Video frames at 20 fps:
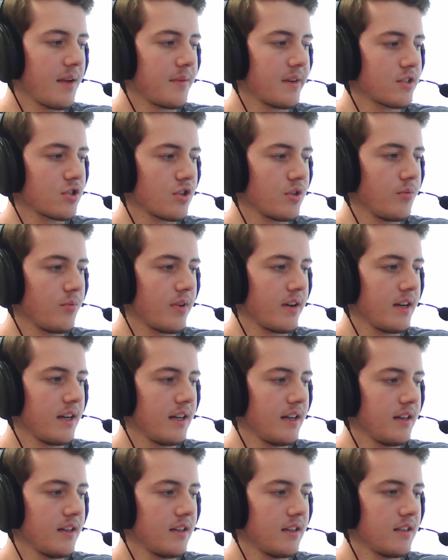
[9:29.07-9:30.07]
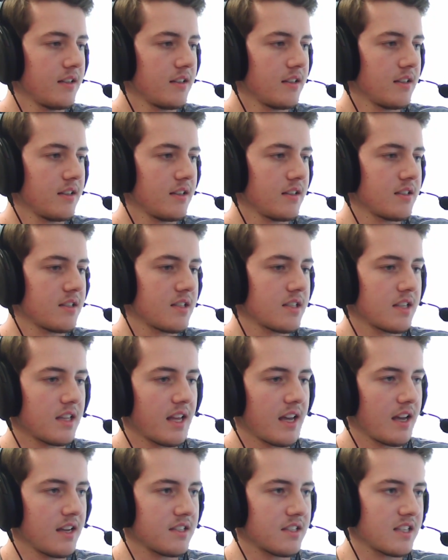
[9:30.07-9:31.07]
actually running
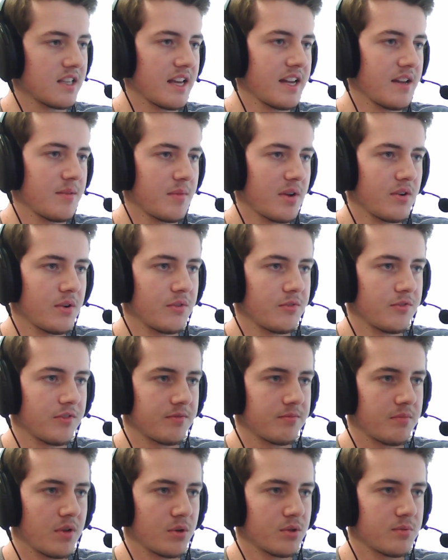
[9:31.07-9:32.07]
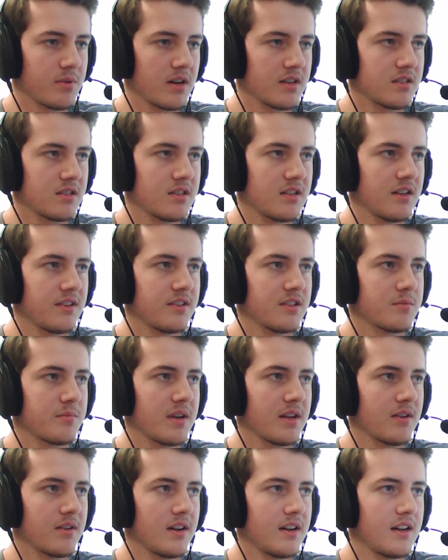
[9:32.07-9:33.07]
a slight amount of post-processing on this
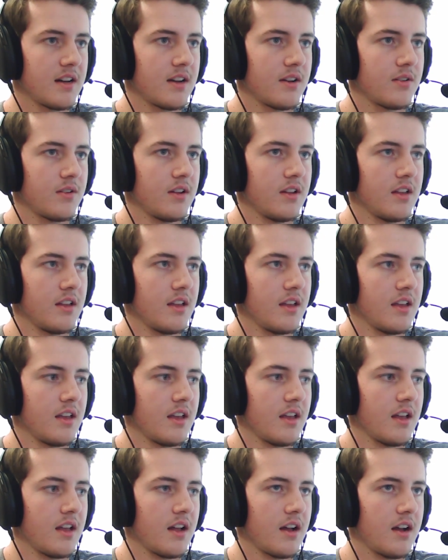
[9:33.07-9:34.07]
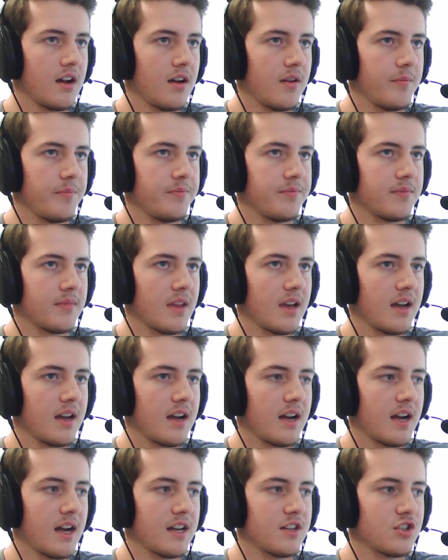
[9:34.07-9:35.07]
mic right now.
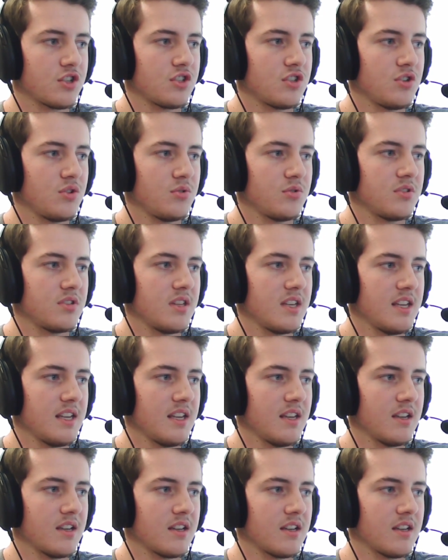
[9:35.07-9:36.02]
I just used the